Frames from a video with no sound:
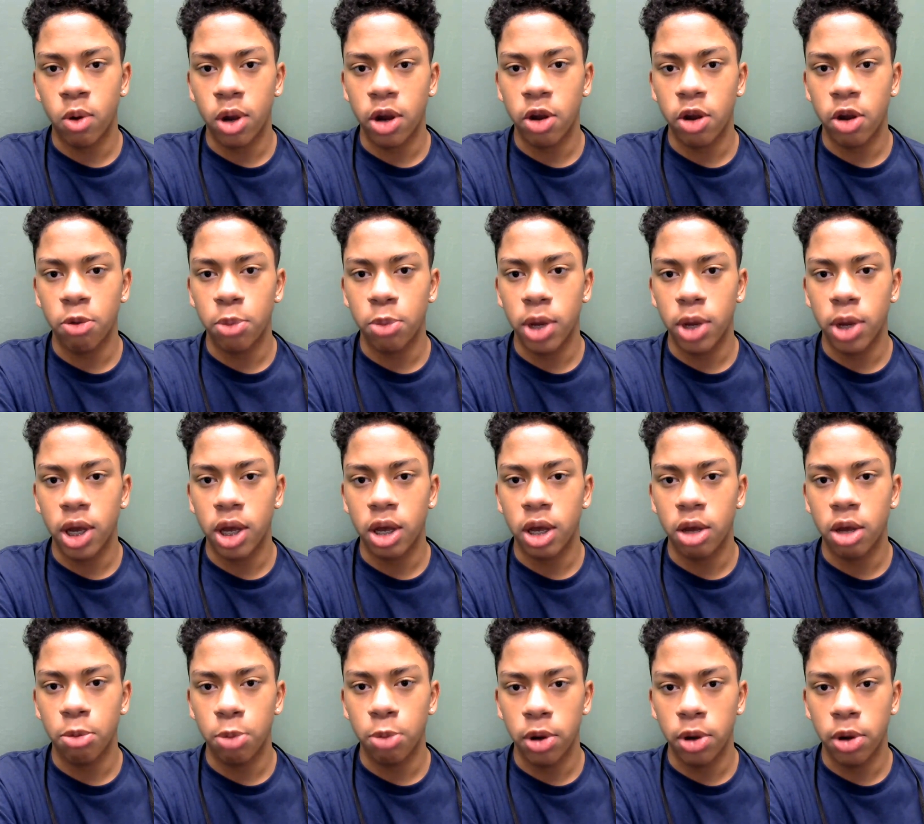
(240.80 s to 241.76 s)
acquired
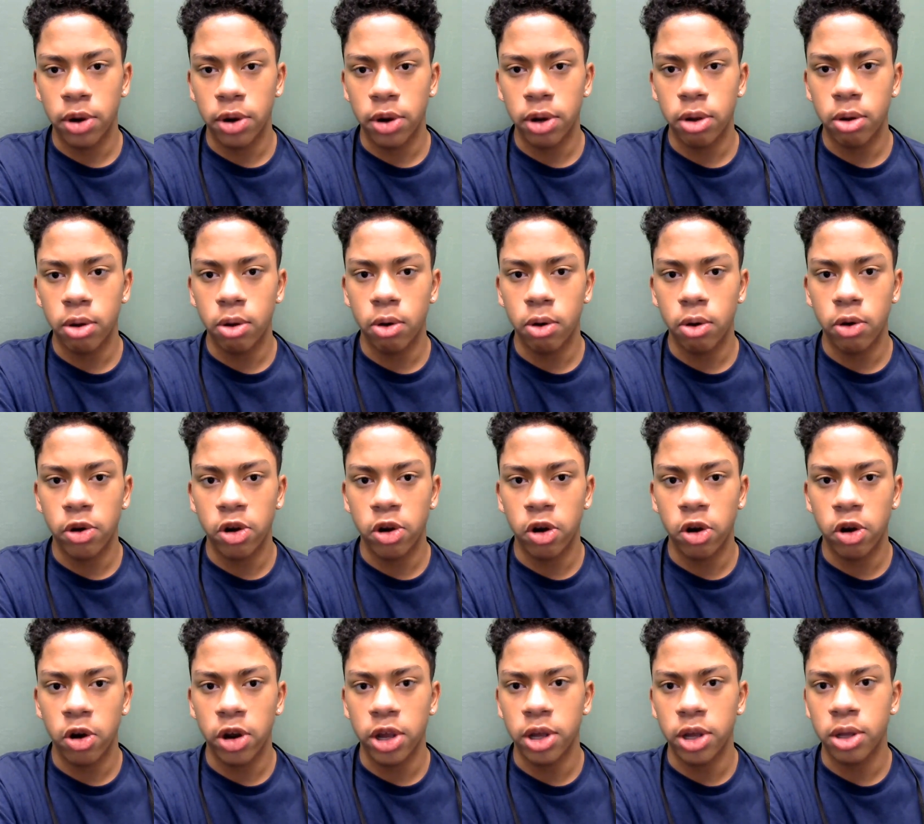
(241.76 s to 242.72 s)
by a parent or
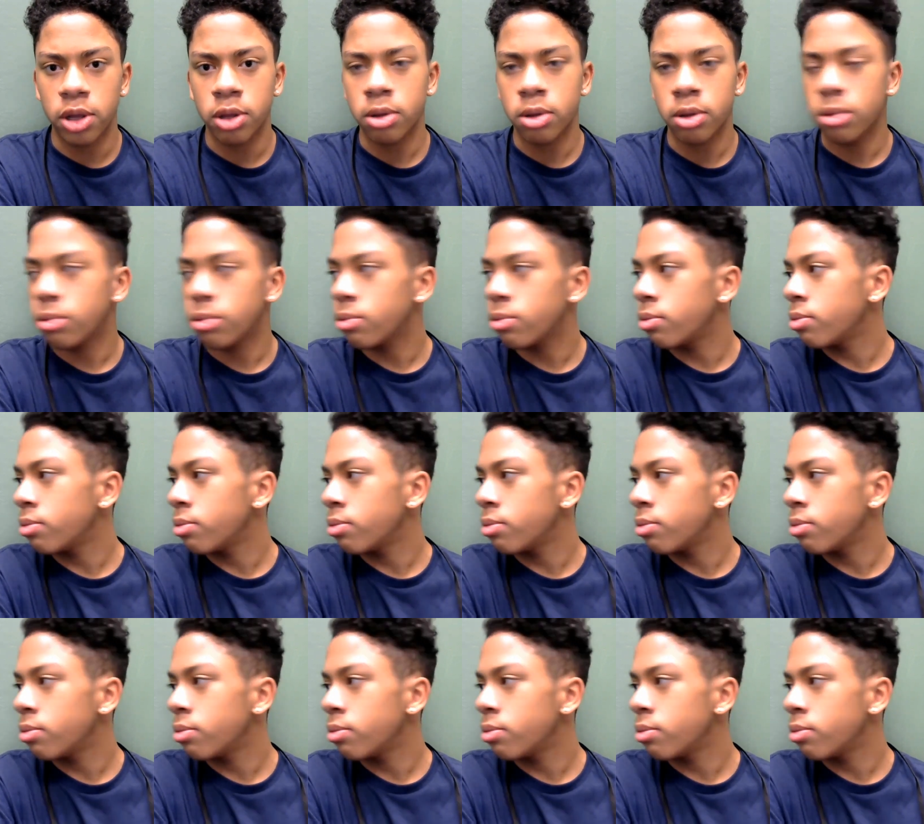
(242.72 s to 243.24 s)
guardian.